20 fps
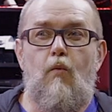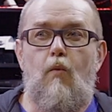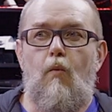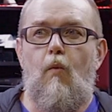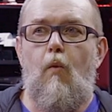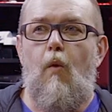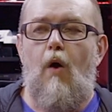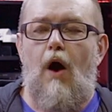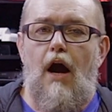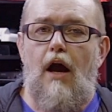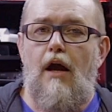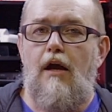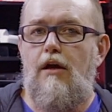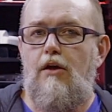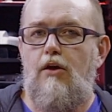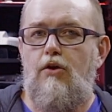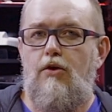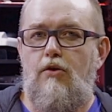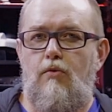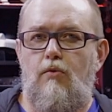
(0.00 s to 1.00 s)
why
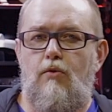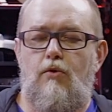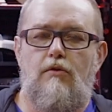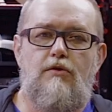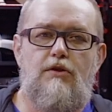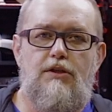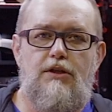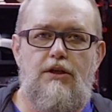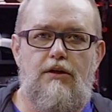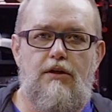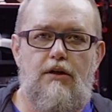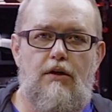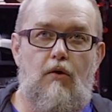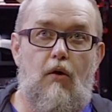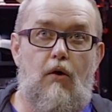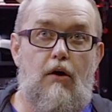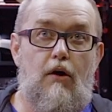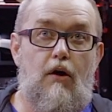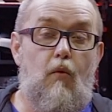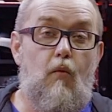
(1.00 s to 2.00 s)
you consider
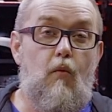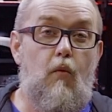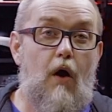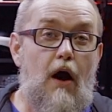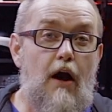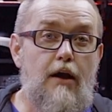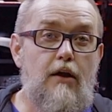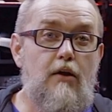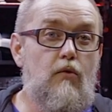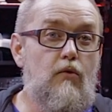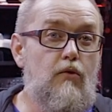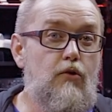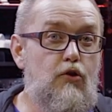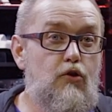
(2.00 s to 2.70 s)
or why